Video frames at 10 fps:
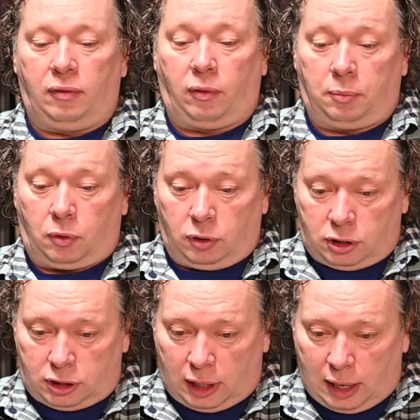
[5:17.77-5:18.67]
I'm going to
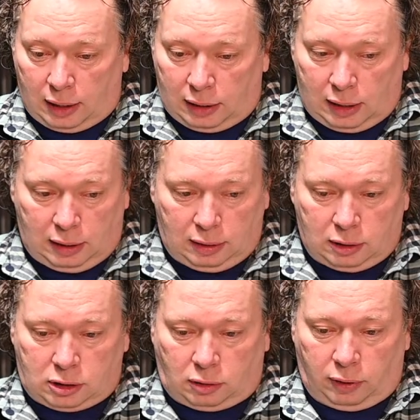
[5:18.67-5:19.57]
share
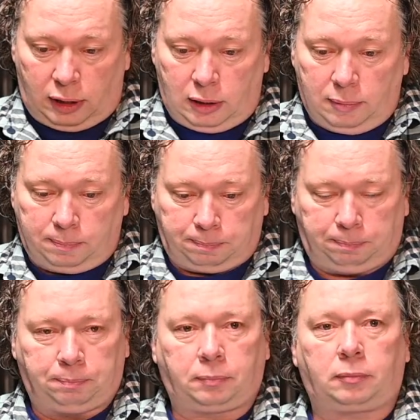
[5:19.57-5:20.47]
the screen,
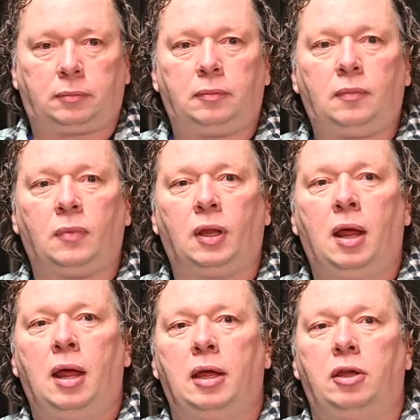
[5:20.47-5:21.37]

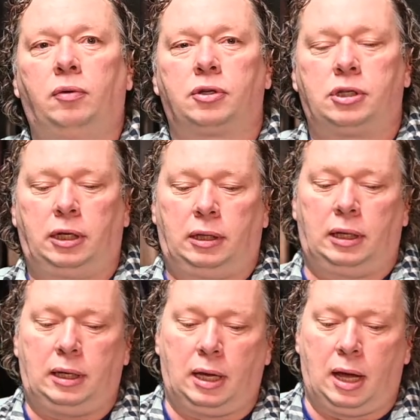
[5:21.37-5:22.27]
you will see
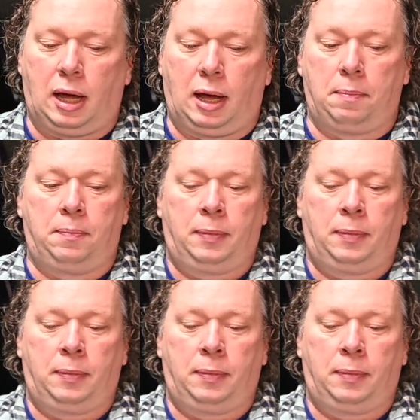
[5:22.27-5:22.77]
the